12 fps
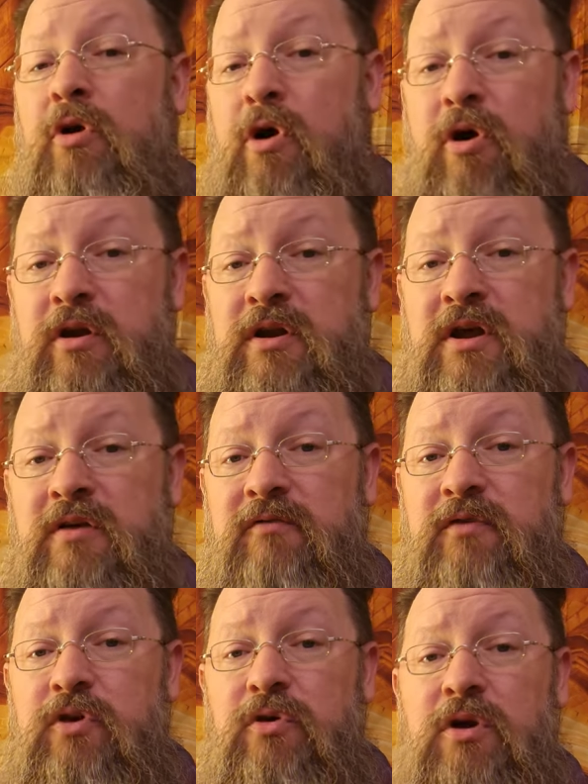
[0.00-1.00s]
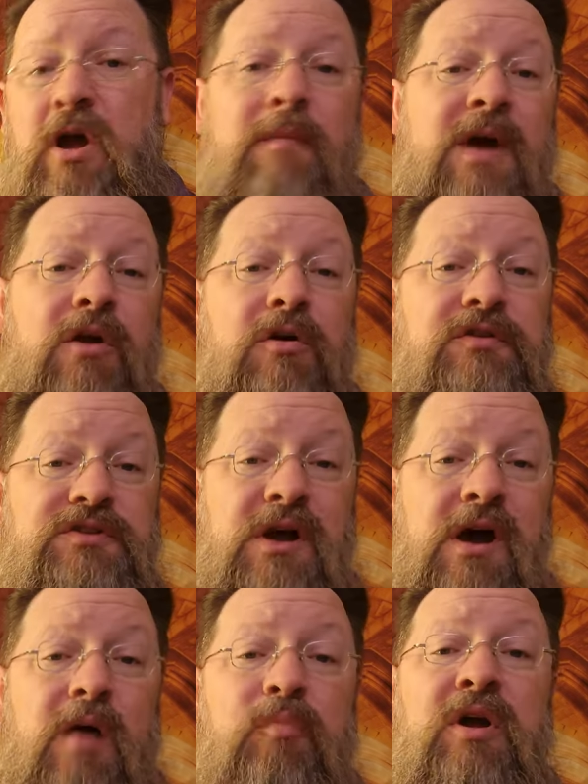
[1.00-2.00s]
hard enough, you'll come out on
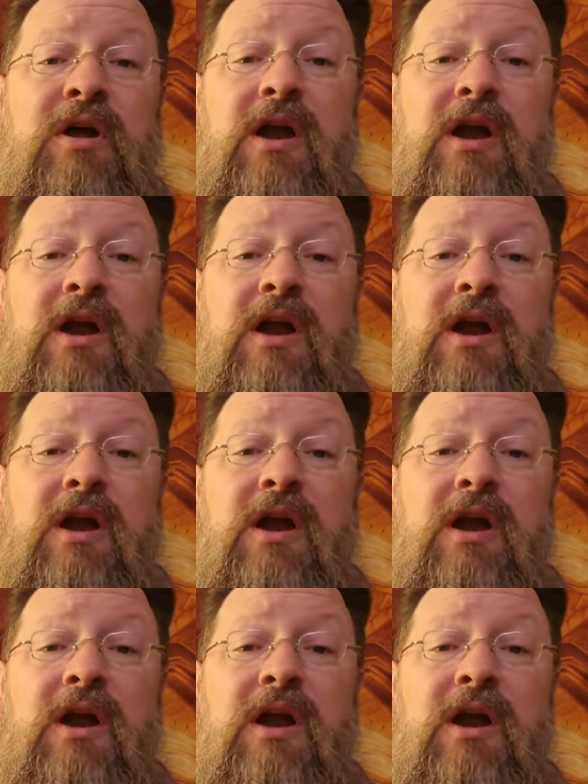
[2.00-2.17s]
top.